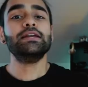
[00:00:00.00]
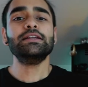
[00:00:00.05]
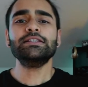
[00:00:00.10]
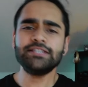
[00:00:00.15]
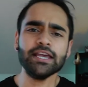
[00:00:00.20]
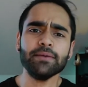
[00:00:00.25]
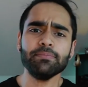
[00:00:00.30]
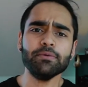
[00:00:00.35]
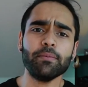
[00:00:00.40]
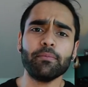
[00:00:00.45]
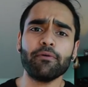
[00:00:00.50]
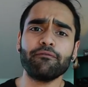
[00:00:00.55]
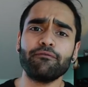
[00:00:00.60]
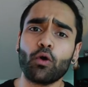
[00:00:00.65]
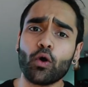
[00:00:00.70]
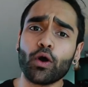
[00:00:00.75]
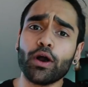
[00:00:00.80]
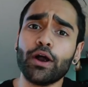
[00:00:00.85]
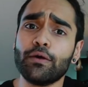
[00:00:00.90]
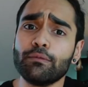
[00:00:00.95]
Tip number
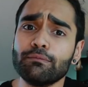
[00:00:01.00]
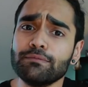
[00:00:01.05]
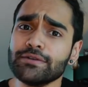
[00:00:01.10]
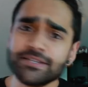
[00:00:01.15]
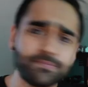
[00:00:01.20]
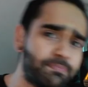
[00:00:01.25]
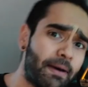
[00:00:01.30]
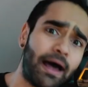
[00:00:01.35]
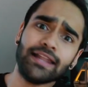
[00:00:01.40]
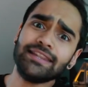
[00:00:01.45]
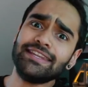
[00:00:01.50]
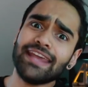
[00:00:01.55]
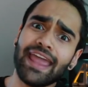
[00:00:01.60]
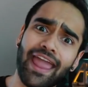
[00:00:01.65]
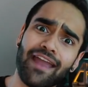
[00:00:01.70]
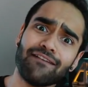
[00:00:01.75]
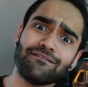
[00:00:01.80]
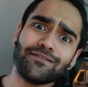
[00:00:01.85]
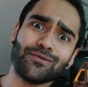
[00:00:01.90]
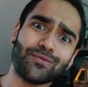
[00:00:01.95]
four, respond
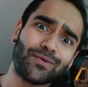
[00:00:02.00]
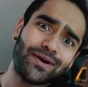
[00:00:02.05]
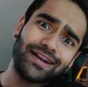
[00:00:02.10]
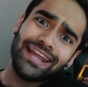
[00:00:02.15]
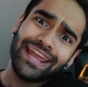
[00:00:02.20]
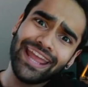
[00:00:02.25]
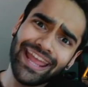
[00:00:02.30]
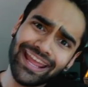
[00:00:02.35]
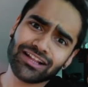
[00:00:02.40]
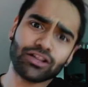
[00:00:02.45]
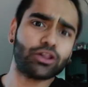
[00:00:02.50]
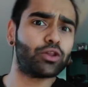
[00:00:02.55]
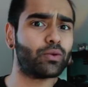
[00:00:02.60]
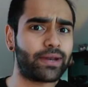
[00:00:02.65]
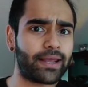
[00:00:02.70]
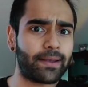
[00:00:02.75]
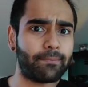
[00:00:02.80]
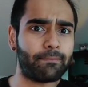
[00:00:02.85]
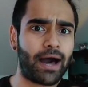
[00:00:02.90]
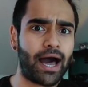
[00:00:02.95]
to everyone,
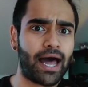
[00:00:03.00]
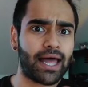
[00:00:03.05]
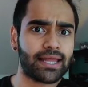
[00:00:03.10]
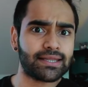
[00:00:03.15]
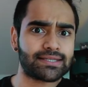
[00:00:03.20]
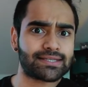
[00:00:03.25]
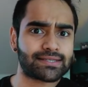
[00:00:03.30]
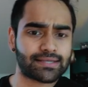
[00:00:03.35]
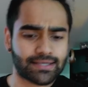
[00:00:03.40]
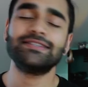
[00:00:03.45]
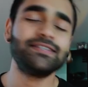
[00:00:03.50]
including bots.